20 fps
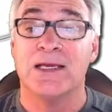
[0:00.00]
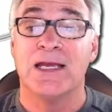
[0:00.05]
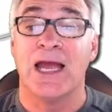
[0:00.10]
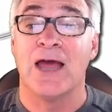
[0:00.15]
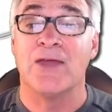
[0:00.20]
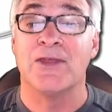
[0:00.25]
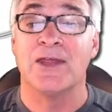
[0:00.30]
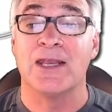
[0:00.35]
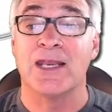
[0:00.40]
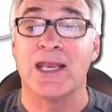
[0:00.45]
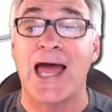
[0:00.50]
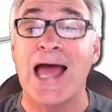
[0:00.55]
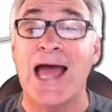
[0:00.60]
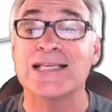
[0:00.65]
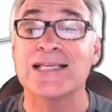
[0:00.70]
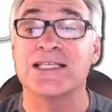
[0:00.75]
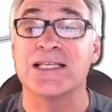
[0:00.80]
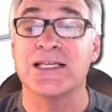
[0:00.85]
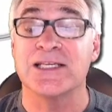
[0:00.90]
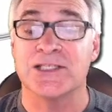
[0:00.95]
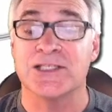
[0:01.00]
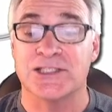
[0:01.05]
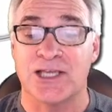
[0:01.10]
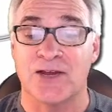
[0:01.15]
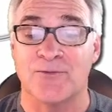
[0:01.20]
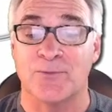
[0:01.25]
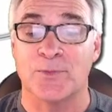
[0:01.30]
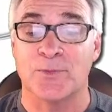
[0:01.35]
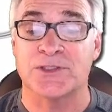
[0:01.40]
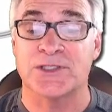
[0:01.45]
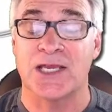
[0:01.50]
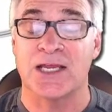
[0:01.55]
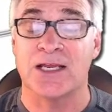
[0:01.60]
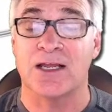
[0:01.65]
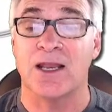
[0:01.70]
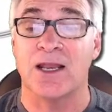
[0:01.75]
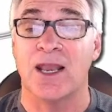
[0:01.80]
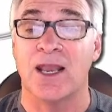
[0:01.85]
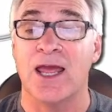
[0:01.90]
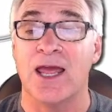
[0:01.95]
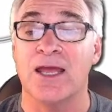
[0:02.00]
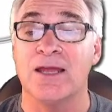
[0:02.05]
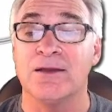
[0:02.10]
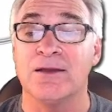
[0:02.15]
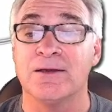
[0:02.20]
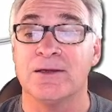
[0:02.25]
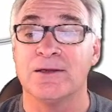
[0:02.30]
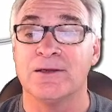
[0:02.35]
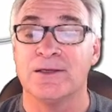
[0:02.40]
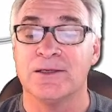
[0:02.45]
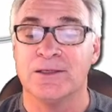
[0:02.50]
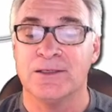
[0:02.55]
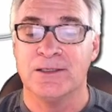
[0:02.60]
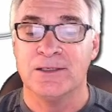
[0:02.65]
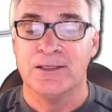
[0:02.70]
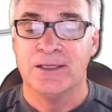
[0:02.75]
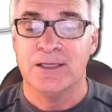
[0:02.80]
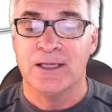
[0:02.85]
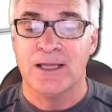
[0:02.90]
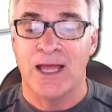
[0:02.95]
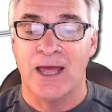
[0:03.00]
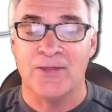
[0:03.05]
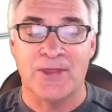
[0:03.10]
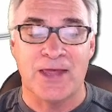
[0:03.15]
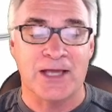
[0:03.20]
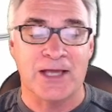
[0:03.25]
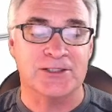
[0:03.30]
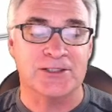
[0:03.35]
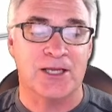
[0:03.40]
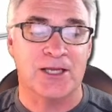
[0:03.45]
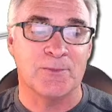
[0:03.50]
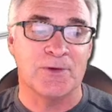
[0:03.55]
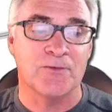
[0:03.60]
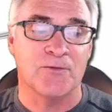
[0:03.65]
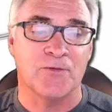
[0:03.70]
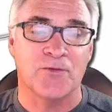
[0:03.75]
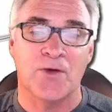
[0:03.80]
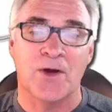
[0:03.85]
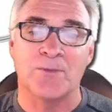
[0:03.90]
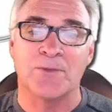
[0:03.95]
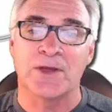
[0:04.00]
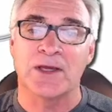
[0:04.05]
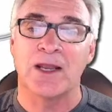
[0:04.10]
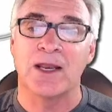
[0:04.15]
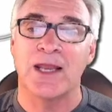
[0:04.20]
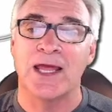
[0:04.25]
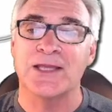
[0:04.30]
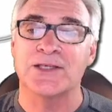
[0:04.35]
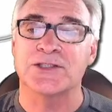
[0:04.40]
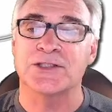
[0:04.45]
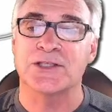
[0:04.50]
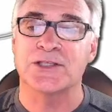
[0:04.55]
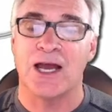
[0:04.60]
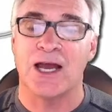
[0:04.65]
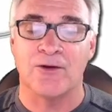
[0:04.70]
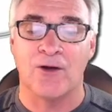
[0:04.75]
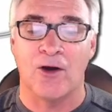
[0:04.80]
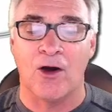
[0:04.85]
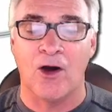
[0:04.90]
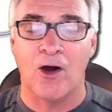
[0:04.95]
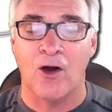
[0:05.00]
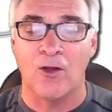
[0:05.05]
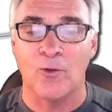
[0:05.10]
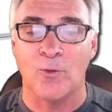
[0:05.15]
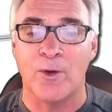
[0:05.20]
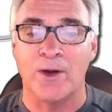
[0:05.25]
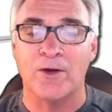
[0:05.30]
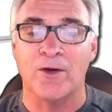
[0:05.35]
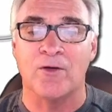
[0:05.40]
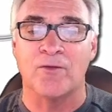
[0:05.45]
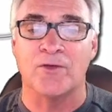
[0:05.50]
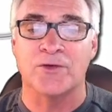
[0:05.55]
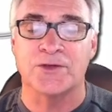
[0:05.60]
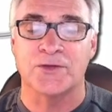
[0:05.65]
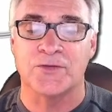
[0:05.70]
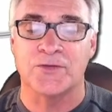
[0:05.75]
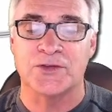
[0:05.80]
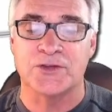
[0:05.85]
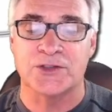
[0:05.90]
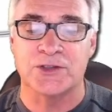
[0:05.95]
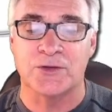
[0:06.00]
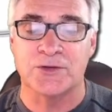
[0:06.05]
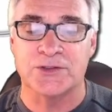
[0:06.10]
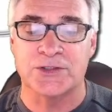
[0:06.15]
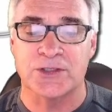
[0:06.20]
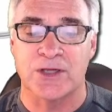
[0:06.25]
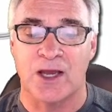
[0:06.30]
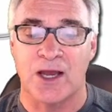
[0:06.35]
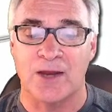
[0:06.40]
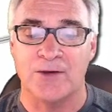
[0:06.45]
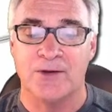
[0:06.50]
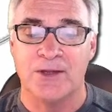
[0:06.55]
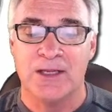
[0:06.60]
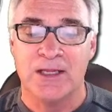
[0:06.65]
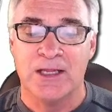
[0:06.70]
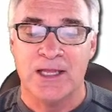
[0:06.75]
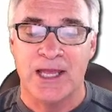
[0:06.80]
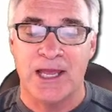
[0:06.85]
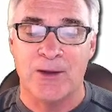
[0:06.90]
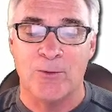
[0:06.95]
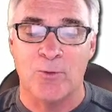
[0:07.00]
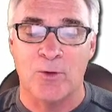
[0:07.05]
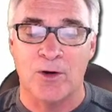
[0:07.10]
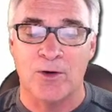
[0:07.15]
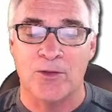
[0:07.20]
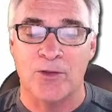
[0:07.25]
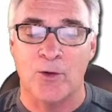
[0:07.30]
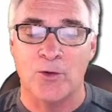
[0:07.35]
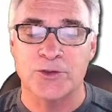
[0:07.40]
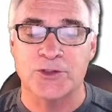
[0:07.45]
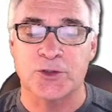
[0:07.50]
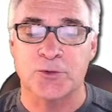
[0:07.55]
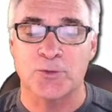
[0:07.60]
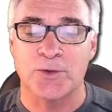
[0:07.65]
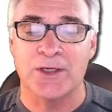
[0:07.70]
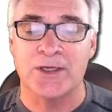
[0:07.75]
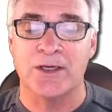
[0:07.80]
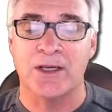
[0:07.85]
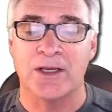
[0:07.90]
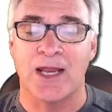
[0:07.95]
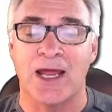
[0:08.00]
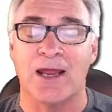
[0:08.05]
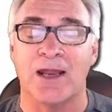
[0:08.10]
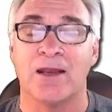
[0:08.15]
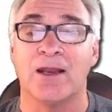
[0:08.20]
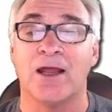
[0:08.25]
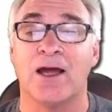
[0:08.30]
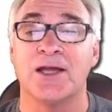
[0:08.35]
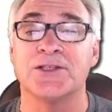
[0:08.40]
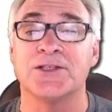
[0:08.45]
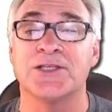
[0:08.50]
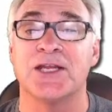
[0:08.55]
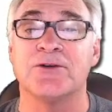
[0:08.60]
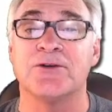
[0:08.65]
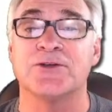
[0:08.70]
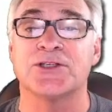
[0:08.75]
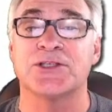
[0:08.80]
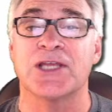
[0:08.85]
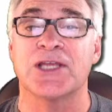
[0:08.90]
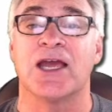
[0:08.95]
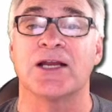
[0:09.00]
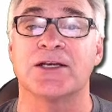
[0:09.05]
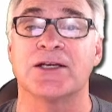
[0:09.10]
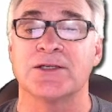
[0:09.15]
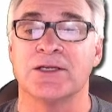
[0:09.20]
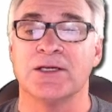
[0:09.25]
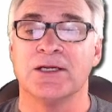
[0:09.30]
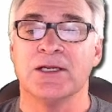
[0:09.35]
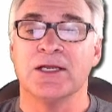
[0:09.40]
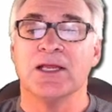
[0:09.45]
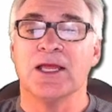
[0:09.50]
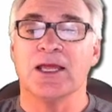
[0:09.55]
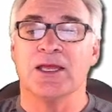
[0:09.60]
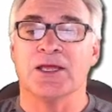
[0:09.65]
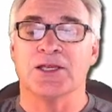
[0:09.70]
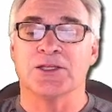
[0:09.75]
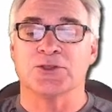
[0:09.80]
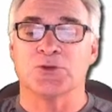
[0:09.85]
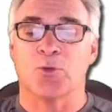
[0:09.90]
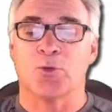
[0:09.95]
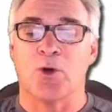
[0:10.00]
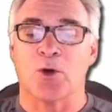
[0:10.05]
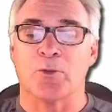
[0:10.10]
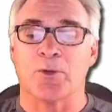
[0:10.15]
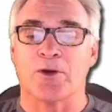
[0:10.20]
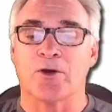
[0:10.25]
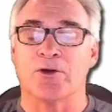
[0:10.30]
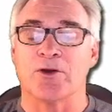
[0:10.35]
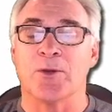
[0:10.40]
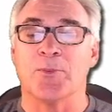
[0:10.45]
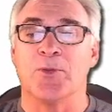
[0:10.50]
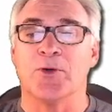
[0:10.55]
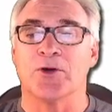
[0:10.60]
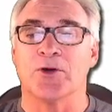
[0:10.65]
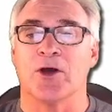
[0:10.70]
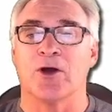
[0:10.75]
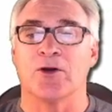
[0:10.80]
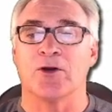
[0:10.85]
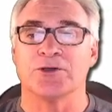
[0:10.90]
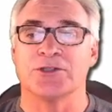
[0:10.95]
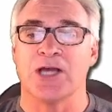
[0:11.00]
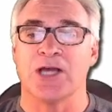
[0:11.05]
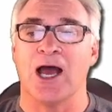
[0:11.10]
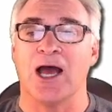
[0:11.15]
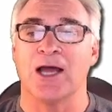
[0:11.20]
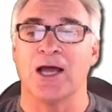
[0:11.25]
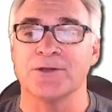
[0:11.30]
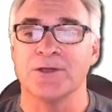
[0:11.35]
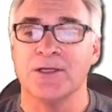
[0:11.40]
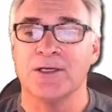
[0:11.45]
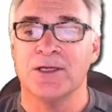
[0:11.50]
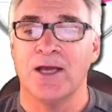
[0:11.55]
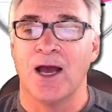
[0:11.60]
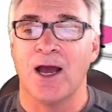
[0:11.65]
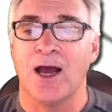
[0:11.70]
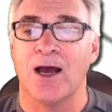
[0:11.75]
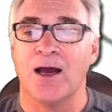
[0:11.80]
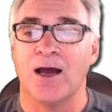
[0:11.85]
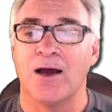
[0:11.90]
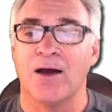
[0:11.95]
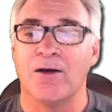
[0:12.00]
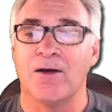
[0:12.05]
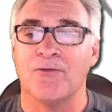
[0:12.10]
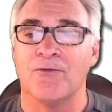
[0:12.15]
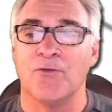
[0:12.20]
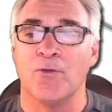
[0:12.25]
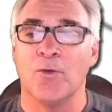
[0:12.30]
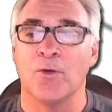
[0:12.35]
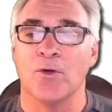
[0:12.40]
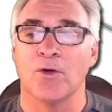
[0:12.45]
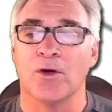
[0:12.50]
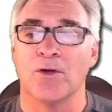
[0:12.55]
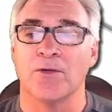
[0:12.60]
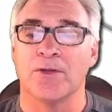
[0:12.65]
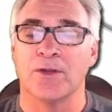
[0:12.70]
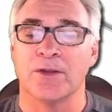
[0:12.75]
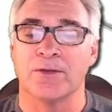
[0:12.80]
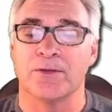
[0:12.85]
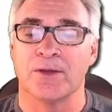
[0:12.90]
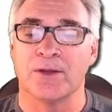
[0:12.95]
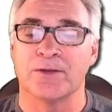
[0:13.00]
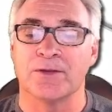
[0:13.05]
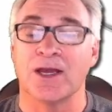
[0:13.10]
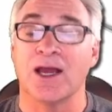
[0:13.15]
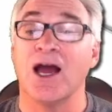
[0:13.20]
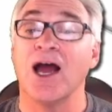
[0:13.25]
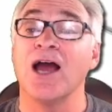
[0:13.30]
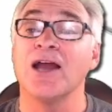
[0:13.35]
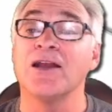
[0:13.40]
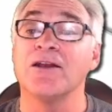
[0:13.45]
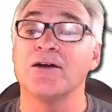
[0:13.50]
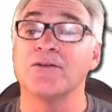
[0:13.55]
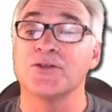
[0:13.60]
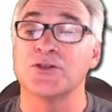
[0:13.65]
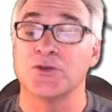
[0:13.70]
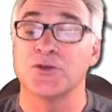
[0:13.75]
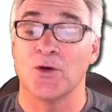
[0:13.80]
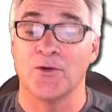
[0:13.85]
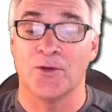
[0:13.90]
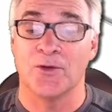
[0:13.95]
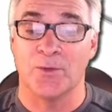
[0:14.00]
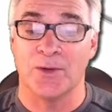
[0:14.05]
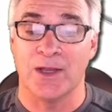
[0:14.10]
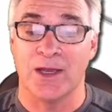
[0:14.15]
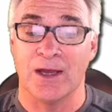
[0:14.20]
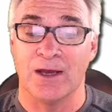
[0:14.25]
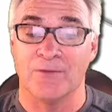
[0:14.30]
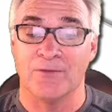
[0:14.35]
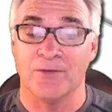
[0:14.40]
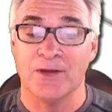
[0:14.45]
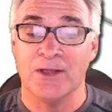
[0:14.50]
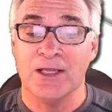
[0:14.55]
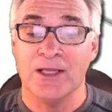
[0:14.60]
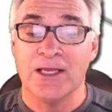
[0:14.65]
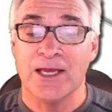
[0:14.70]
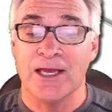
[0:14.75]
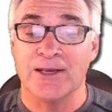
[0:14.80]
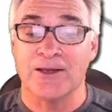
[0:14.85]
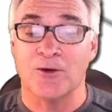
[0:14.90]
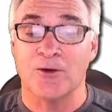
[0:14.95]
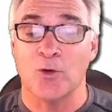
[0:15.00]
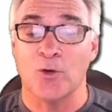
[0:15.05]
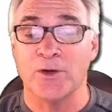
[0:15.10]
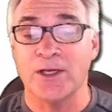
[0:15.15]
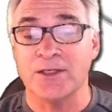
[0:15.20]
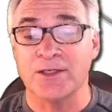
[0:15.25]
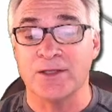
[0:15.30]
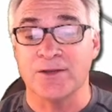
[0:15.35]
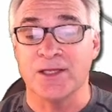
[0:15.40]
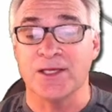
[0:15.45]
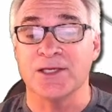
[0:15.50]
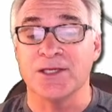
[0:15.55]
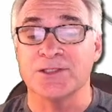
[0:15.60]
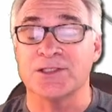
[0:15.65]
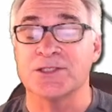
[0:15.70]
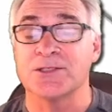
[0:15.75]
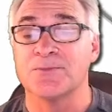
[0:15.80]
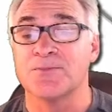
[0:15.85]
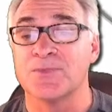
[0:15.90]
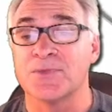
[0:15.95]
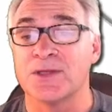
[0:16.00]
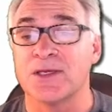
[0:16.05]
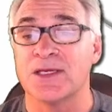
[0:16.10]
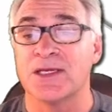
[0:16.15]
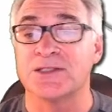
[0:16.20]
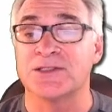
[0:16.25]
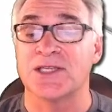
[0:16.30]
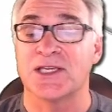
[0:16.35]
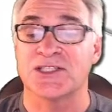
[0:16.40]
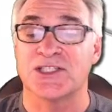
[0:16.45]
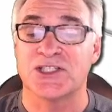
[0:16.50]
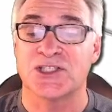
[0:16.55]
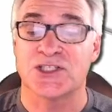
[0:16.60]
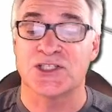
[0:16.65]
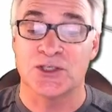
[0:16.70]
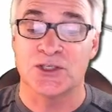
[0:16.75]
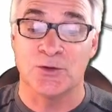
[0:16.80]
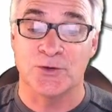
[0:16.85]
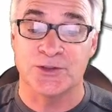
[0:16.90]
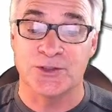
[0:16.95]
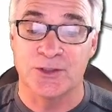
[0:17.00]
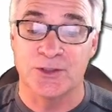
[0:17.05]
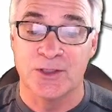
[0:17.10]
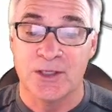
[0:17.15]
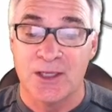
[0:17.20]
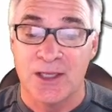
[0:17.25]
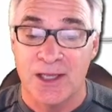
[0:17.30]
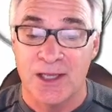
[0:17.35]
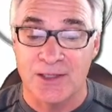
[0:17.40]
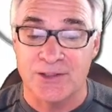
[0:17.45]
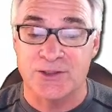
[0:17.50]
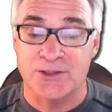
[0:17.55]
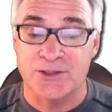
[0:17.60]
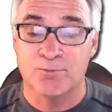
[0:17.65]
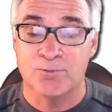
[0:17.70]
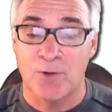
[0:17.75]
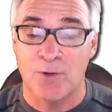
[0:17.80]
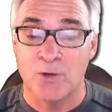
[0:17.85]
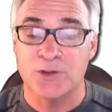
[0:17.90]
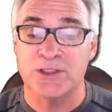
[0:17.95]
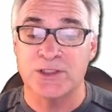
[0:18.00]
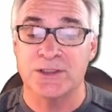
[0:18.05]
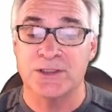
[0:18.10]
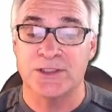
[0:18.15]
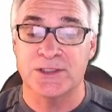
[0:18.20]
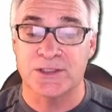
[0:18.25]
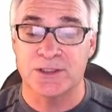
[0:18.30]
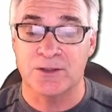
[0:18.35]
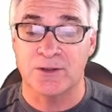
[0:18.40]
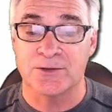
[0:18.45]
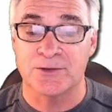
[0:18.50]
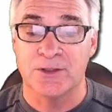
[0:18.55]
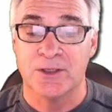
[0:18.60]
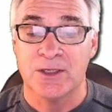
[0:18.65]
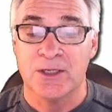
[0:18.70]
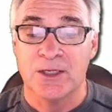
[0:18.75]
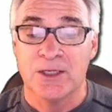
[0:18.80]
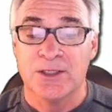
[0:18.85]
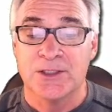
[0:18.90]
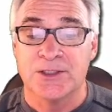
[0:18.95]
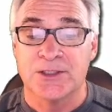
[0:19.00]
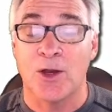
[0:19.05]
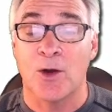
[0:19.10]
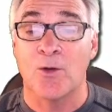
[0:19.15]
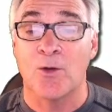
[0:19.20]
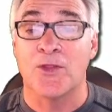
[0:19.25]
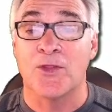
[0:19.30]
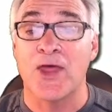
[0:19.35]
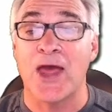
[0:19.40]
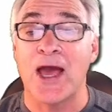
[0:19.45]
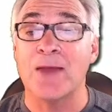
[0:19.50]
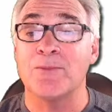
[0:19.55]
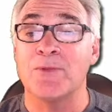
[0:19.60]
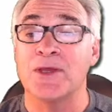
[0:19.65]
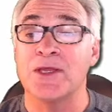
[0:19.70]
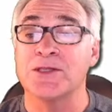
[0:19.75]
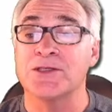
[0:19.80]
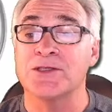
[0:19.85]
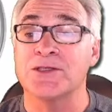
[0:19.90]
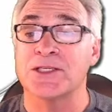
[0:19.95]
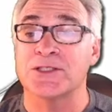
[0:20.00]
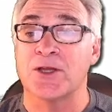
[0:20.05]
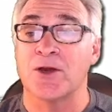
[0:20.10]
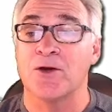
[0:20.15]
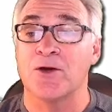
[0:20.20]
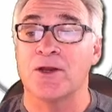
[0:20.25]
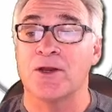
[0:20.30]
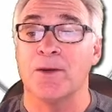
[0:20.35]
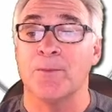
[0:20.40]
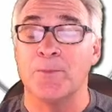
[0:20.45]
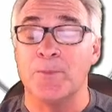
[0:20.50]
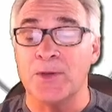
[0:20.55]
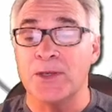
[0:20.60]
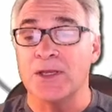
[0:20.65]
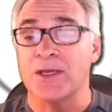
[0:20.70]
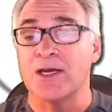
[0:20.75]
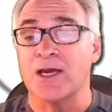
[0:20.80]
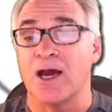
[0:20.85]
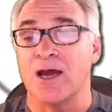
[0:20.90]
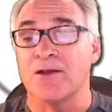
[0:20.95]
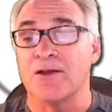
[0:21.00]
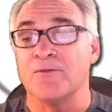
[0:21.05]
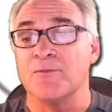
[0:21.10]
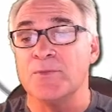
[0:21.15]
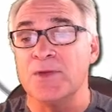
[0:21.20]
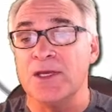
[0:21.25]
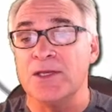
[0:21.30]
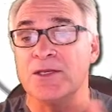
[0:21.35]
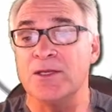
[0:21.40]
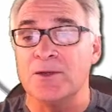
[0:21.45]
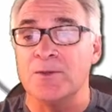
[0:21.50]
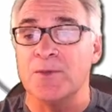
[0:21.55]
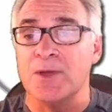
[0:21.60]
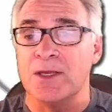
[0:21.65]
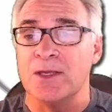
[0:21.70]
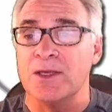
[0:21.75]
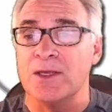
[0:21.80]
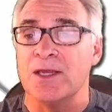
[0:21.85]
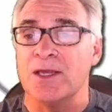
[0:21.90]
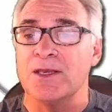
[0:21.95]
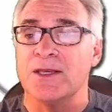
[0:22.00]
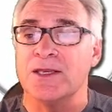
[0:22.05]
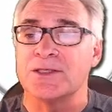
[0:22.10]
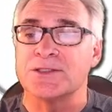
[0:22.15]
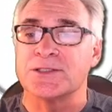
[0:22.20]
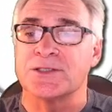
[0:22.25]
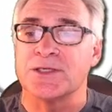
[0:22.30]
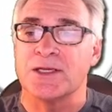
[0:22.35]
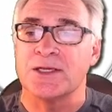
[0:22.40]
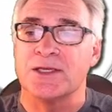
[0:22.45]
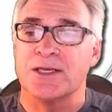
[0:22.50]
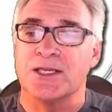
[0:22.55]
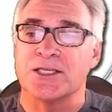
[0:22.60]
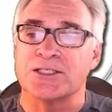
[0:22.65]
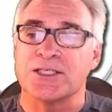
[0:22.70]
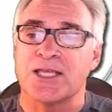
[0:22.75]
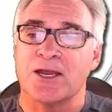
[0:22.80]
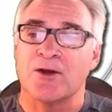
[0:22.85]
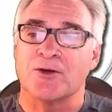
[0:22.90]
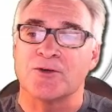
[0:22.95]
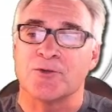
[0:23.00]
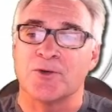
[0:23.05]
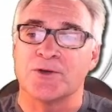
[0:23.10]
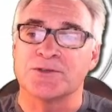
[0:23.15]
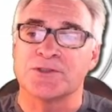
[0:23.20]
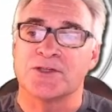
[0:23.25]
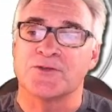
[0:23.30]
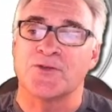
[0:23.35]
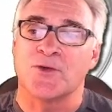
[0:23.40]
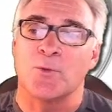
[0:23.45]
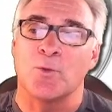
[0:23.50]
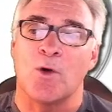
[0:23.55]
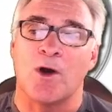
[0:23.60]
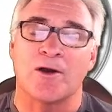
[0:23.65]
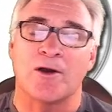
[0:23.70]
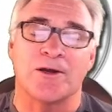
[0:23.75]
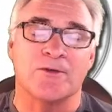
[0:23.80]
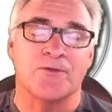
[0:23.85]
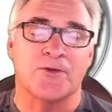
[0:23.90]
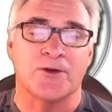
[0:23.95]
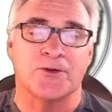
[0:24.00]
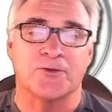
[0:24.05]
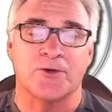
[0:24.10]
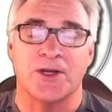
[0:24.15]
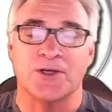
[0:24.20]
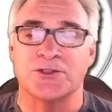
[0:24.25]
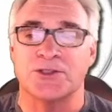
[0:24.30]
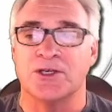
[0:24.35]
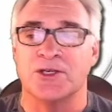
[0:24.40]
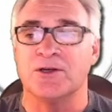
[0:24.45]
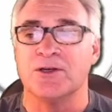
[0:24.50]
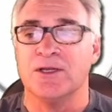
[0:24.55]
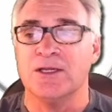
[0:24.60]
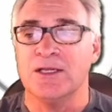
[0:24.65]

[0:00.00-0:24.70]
And then lastly, 7% clay and that's coming from the clay side all the way over to the silt side. And where those three li lines intersect is where we're going to put our dot uh, for the, the, the, kind of soil that we have. And according to this, it's silt. It's mostly silt. So that means it's going to be kind of medium in, in its, in its characteristics for water infiltration,